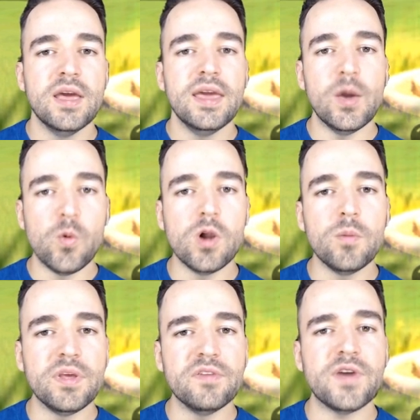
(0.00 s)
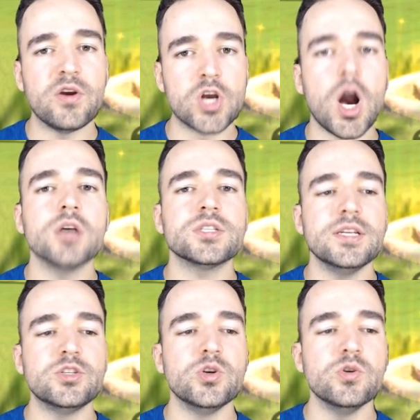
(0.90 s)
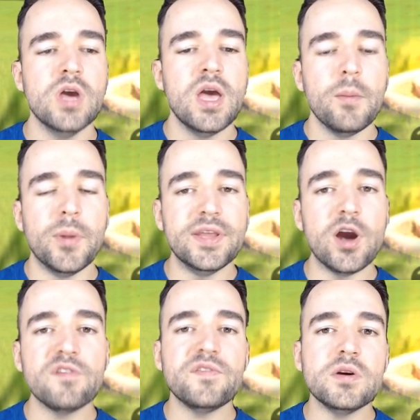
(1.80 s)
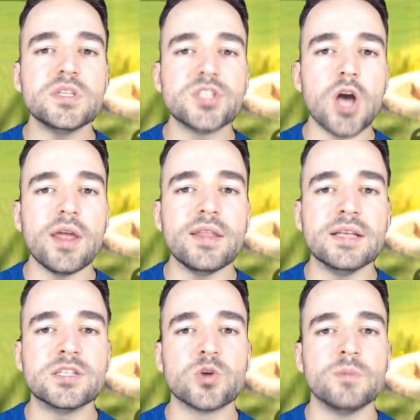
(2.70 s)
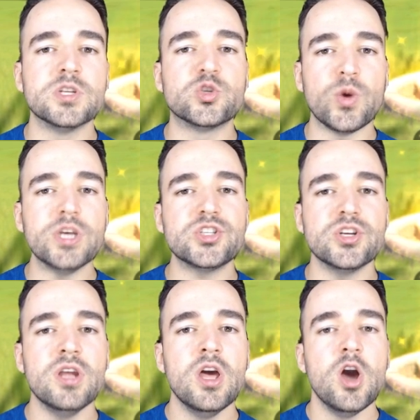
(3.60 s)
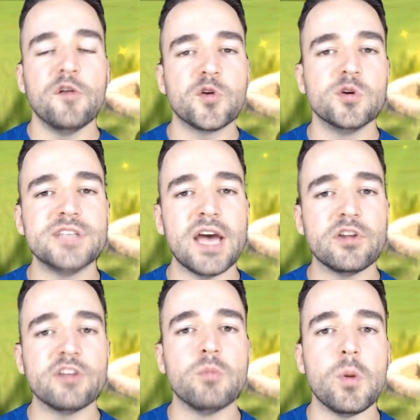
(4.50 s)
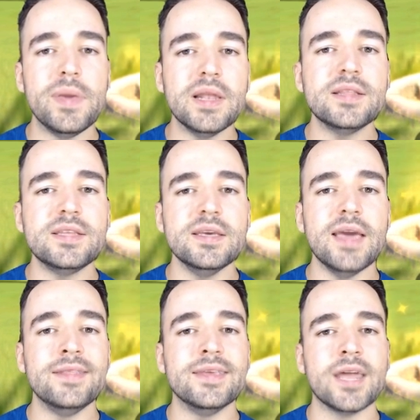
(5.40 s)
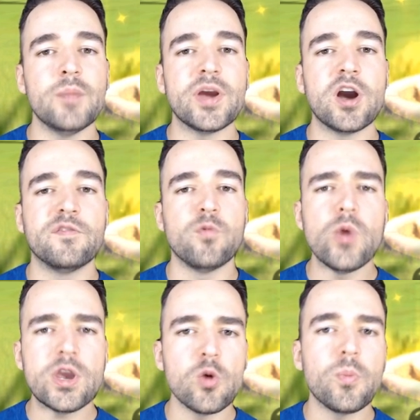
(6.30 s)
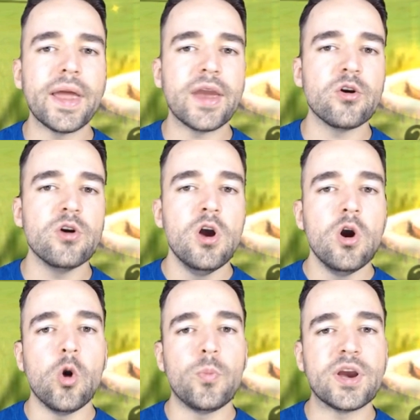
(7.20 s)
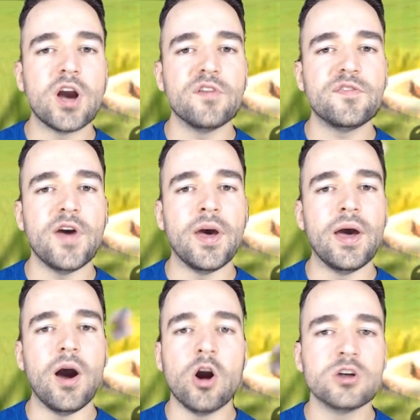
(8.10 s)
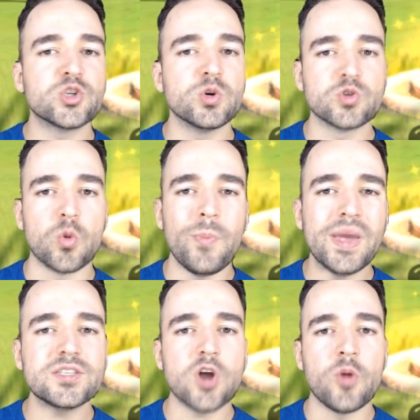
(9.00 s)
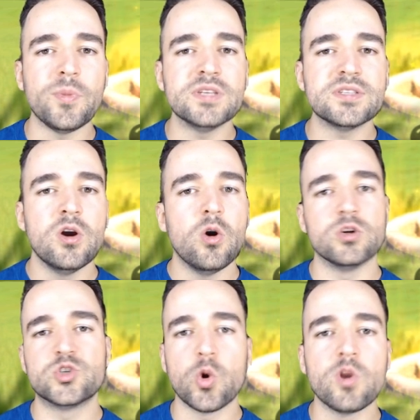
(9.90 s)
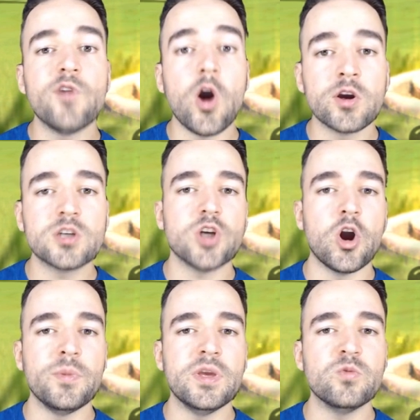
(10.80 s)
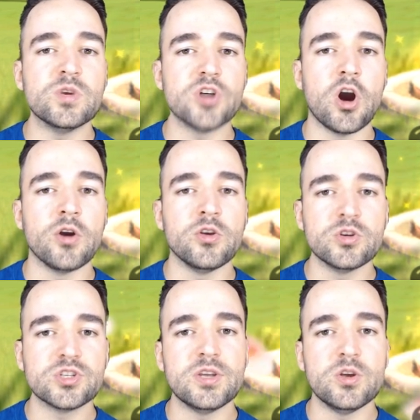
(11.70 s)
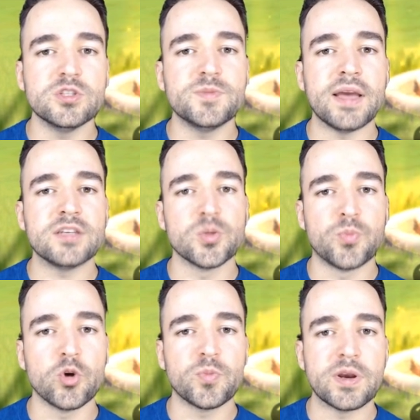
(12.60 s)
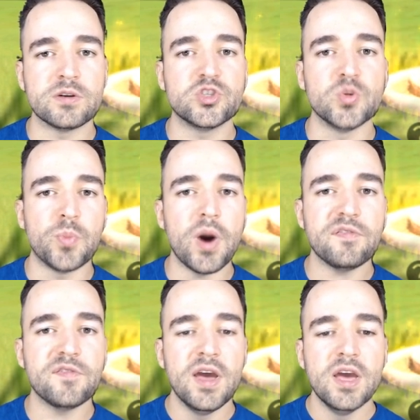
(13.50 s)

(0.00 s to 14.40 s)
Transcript: It will be very costly to you, but they are very solid in some situation. Of course, they have a lot of mobility and they can pick off weaker player or pick off archers or mixed armies or Joan of Arc's army, which are usually used by support players to buff.